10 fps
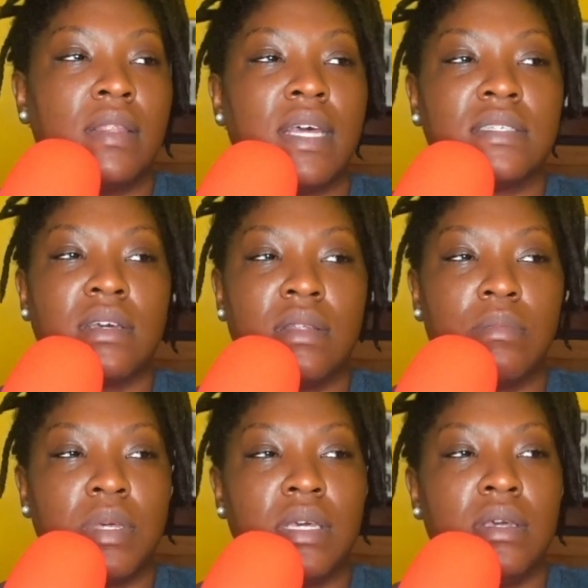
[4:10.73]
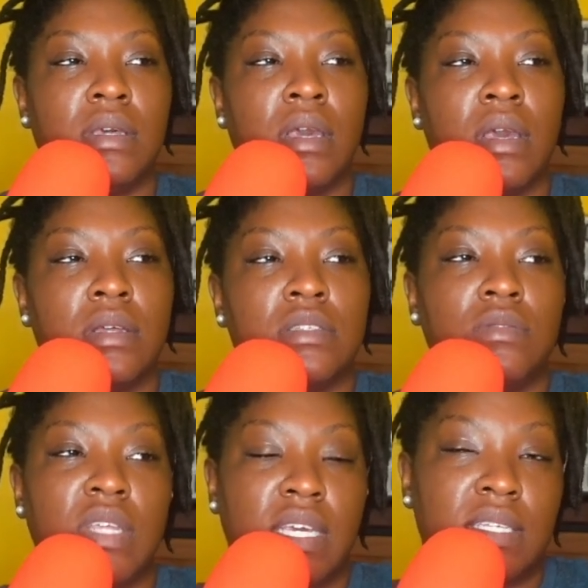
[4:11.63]
That's going to be
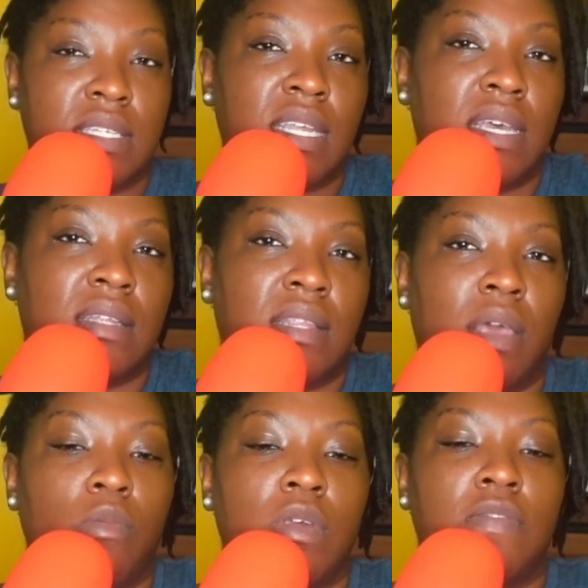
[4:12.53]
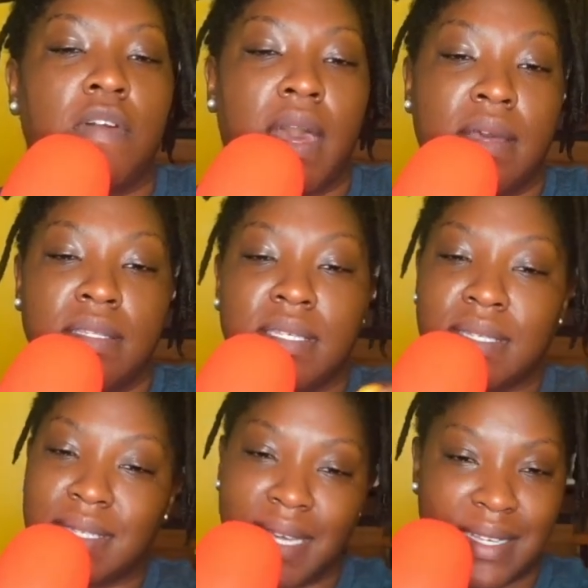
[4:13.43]
to the extent that we find
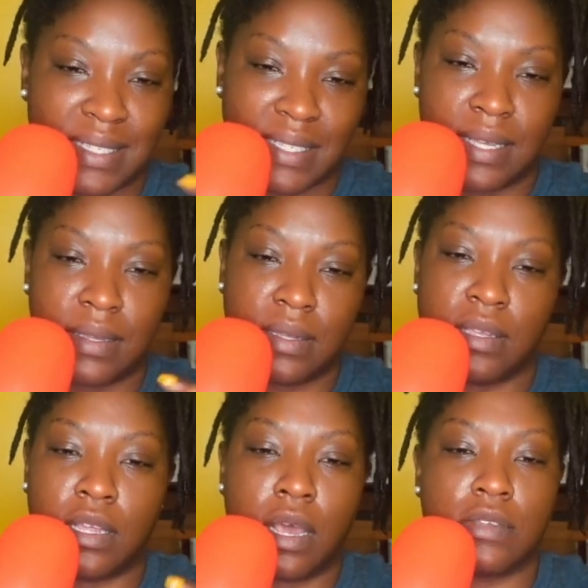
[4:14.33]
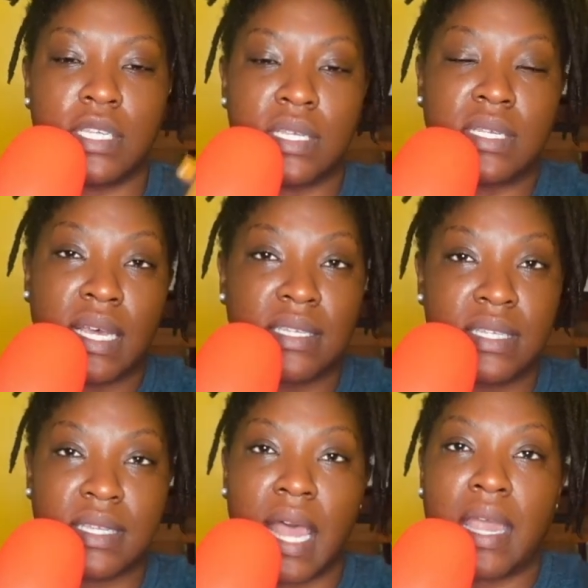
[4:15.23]
success. You know,
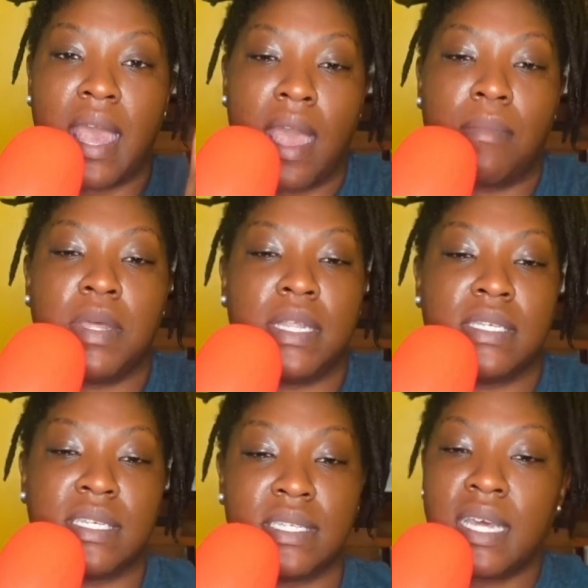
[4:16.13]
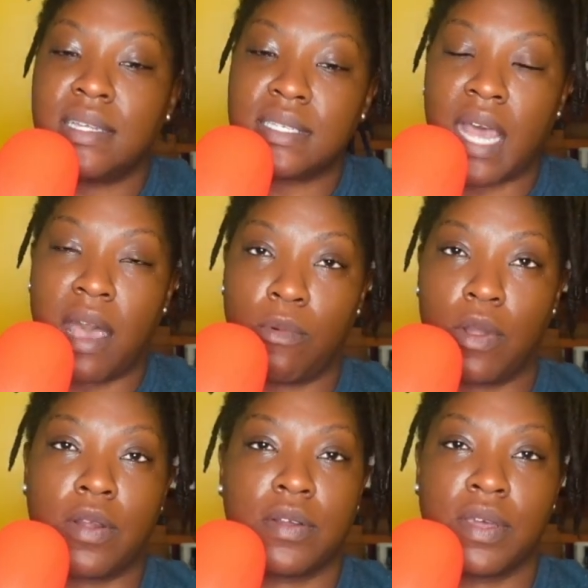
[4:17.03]
success is like happiness. It's inside
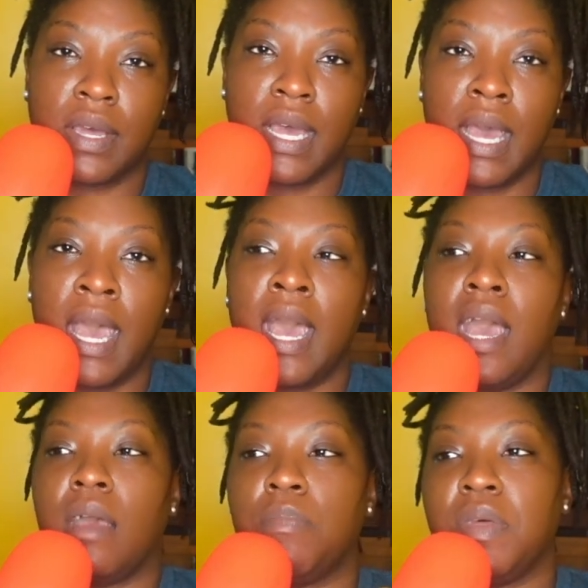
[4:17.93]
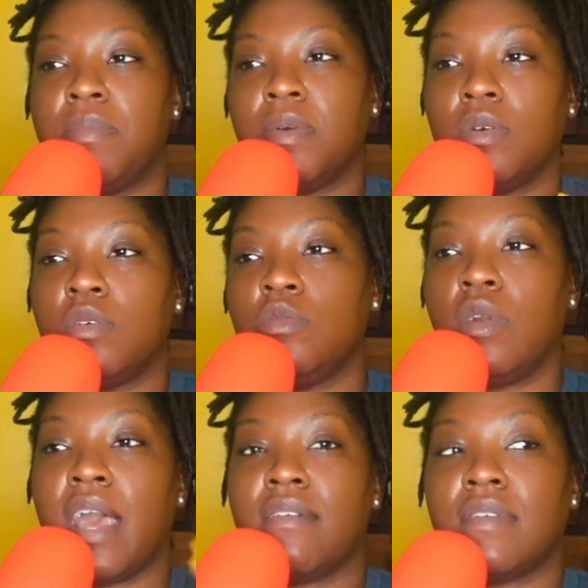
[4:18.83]
work. And people
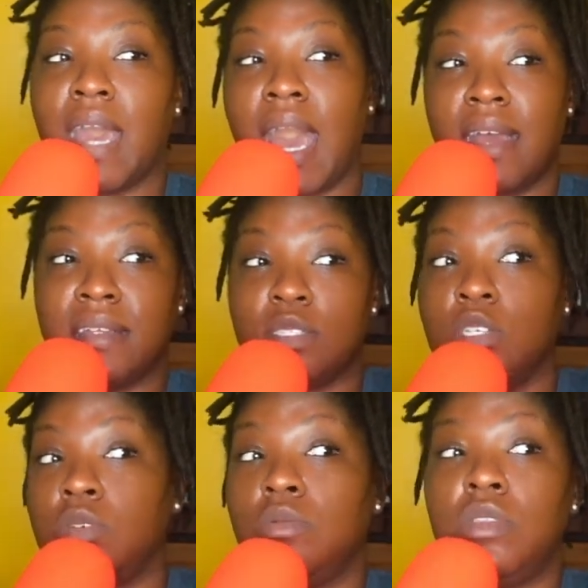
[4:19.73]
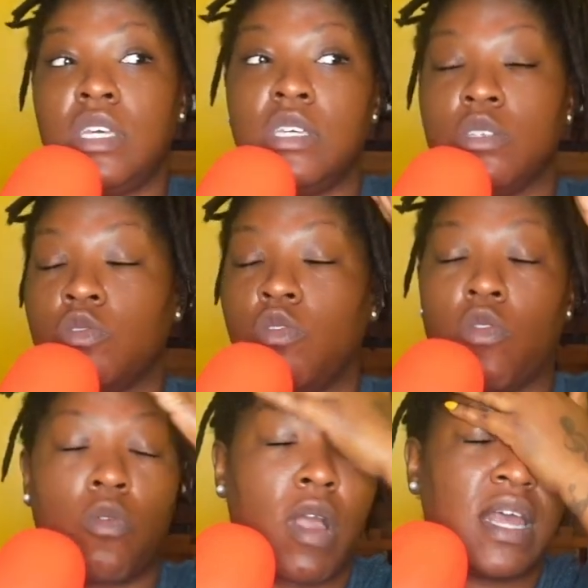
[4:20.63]
who have gotten to these
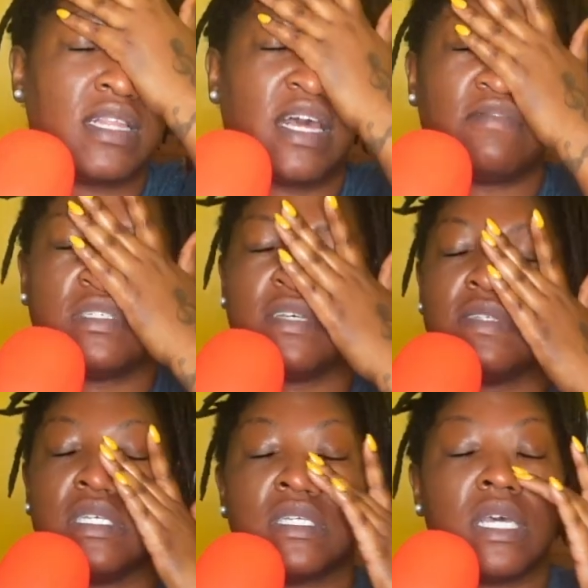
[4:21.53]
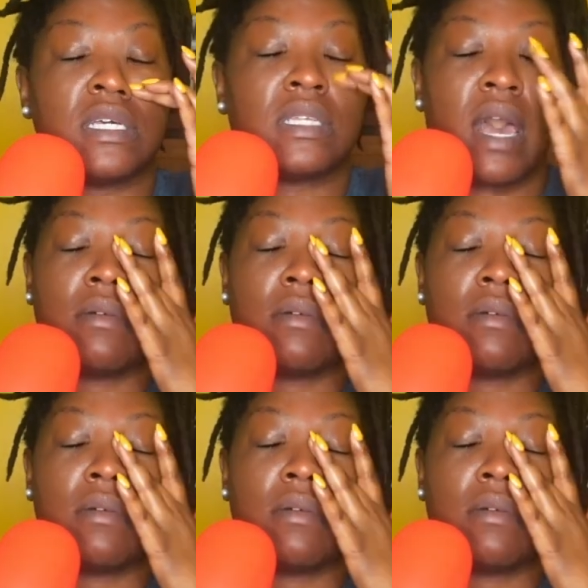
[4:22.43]
great levels of success.